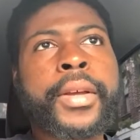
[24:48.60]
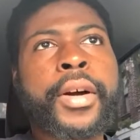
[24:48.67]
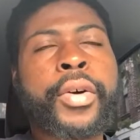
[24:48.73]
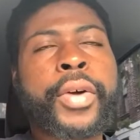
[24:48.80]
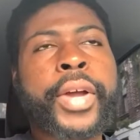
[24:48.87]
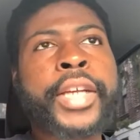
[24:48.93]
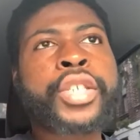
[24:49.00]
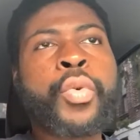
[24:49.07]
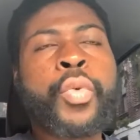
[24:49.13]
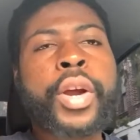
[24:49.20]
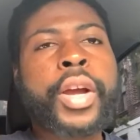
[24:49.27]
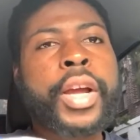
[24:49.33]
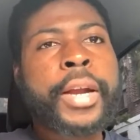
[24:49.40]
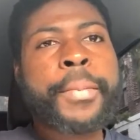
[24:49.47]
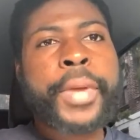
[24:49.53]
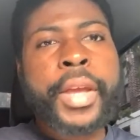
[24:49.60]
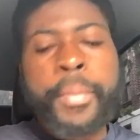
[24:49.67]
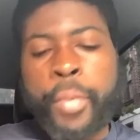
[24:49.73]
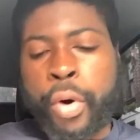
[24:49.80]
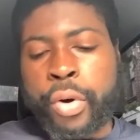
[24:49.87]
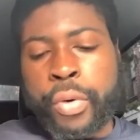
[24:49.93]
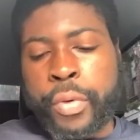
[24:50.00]
Okay, so we're going to be
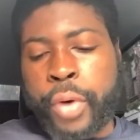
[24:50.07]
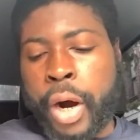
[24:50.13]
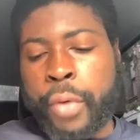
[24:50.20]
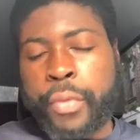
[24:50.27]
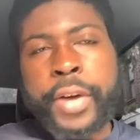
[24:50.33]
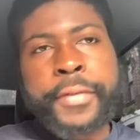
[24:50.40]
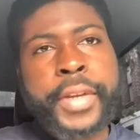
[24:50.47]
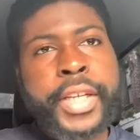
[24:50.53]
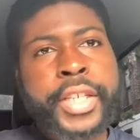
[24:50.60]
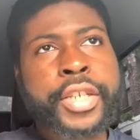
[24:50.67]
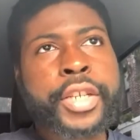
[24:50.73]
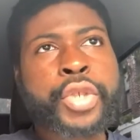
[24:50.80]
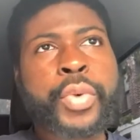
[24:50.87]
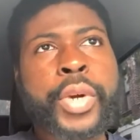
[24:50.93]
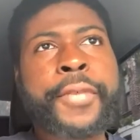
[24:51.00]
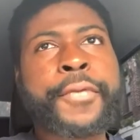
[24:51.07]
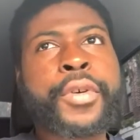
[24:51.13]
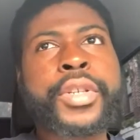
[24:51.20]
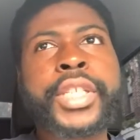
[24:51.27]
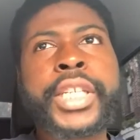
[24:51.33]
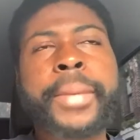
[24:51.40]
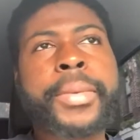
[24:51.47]
immortal. Uh, Revelation, the
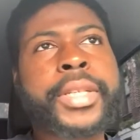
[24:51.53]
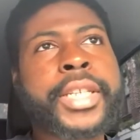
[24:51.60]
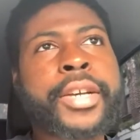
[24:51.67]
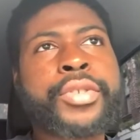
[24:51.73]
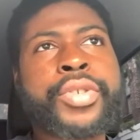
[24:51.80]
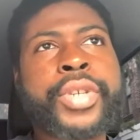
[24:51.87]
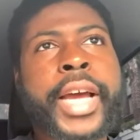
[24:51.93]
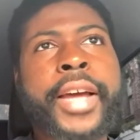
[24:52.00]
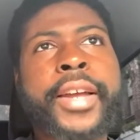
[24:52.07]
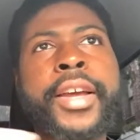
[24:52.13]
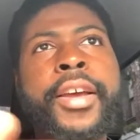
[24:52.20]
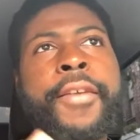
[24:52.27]
21st chapter tells you that.